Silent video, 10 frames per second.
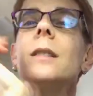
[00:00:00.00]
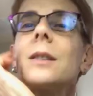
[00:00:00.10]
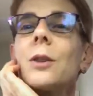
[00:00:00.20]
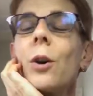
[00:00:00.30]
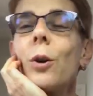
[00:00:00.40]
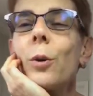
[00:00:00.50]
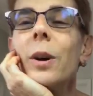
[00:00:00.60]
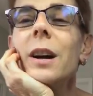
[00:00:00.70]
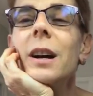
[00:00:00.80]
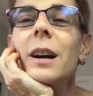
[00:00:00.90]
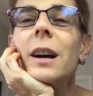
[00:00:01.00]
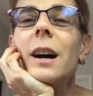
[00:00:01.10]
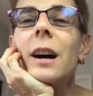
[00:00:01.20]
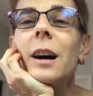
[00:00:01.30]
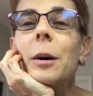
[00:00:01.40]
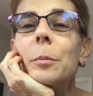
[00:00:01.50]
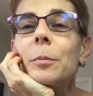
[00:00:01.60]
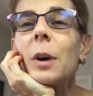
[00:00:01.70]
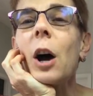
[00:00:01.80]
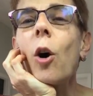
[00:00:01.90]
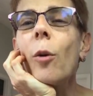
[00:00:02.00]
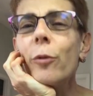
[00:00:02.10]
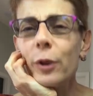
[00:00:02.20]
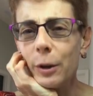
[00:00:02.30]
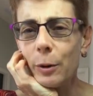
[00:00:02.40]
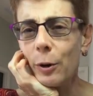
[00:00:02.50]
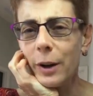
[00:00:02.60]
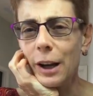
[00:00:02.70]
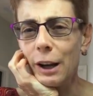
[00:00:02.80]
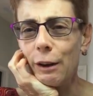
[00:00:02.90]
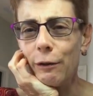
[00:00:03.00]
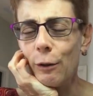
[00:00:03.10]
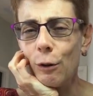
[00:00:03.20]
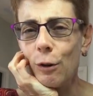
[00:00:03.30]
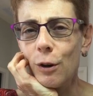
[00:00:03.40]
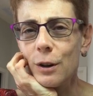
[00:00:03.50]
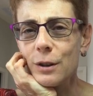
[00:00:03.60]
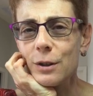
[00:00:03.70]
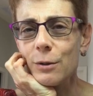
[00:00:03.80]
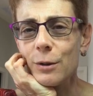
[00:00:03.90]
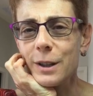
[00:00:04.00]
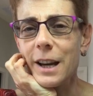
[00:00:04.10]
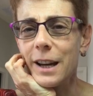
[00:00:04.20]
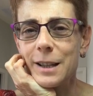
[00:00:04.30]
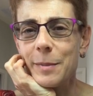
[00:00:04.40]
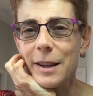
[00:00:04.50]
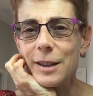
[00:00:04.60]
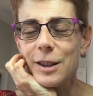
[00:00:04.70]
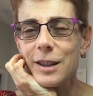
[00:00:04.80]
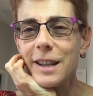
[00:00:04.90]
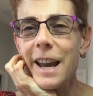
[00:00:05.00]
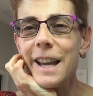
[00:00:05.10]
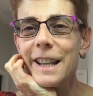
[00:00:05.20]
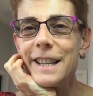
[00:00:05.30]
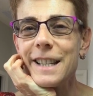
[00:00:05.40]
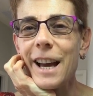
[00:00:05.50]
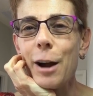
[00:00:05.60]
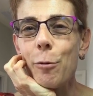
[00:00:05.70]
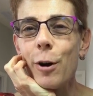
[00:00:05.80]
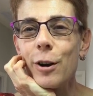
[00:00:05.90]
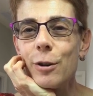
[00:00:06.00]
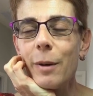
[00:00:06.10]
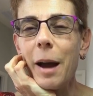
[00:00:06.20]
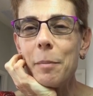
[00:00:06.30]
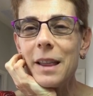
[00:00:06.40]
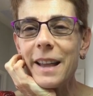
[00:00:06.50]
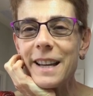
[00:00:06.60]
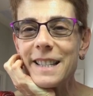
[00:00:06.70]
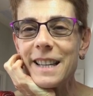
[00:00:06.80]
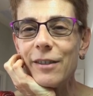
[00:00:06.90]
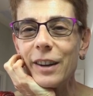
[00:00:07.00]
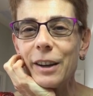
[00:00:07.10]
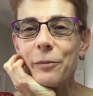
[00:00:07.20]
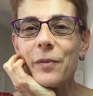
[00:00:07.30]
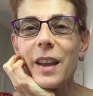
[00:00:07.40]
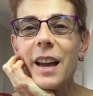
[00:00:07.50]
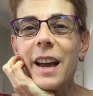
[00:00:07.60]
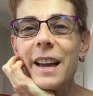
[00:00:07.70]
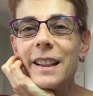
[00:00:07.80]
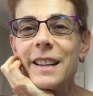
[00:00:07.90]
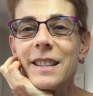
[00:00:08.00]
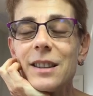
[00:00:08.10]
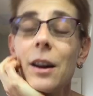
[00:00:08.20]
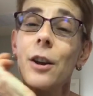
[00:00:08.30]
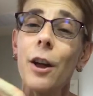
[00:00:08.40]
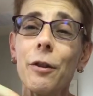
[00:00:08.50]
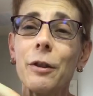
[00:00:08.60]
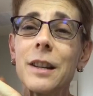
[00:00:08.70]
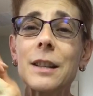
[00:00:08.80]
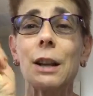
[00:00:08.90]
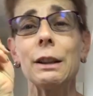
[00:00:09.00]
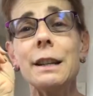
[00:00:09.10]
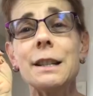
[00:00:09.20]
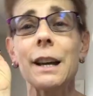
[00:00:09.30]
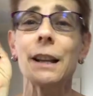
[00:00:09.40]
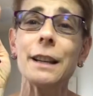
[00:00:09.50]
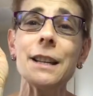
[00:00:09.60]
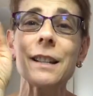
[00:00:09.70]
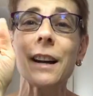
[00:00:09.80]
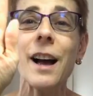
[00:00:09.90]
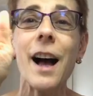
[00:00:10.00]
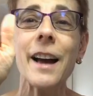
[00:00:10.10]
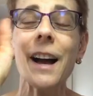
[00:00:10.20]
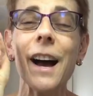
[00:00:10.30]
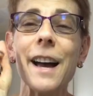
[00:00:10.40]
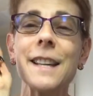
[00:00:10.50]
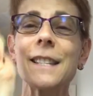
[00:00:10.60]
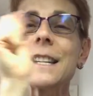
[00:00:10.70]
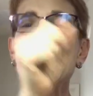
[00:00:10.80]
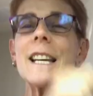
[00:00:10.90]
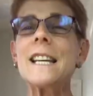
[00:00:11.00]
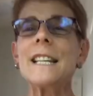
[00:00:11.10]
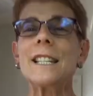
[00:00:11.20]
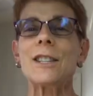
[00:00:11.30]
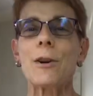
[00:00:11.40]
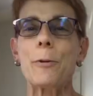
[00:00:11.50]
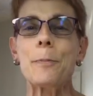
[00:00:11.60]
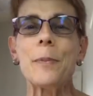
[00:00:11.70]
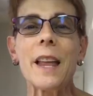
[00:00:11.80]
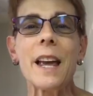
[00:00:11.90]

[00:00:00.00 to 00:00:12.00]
So, hopefully we don't get any phone calls or text messages. Hey Lisa, how are you? Happy Thanksgiving. Hey Lisa, another Lisa, Lisa and Lisa. Hi guys. So,